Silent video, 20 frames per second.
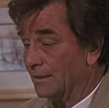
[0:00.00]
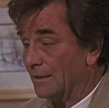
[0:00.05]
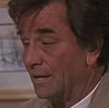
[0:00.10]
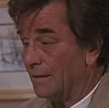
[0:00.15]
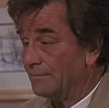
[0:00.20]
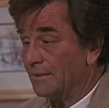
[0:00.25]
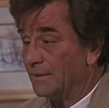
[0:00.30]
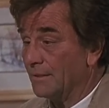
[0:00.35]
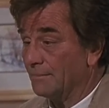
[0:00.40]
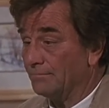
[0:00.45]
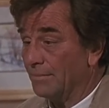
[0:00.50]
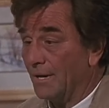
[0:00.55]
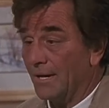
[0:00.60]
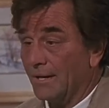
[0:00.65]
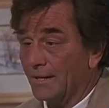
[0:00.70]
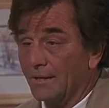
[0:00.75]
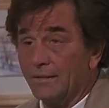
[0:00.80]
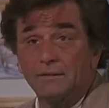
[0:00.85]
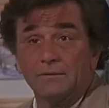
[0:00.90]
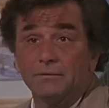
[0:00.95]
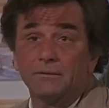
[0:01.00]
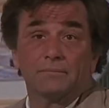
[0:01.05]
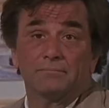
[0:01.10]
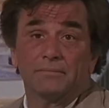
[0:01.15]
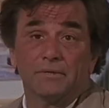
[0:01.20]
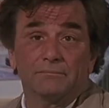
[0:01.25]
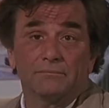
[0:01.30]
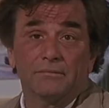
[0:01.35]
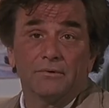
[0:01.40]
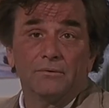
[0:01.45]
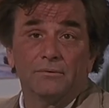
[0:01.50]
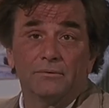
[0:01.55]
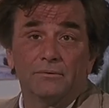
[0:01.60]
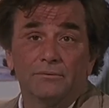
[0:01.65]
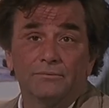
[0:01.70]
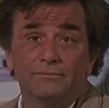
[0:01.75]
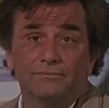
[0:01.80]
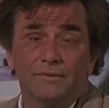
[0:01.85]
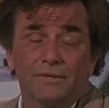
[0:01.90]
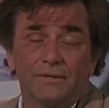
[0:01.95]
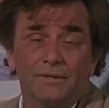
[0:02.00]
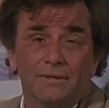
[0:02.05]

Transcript: I mean, the body could have been moved.